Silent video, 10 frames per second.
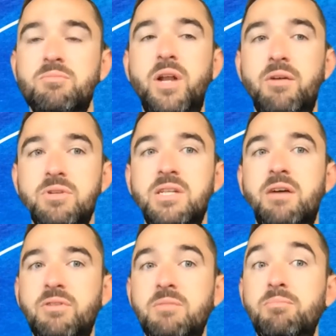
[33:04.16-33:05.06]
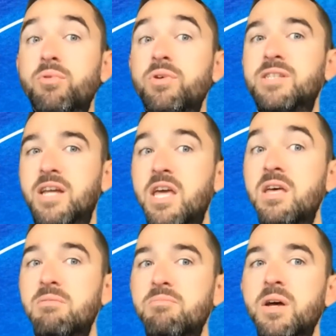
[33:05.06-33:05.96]
but I would definitely point to
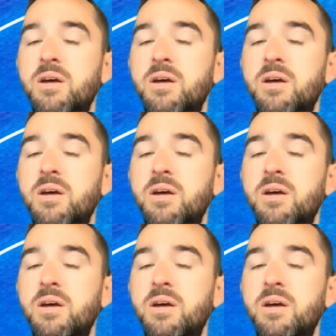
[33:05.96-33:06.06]
him,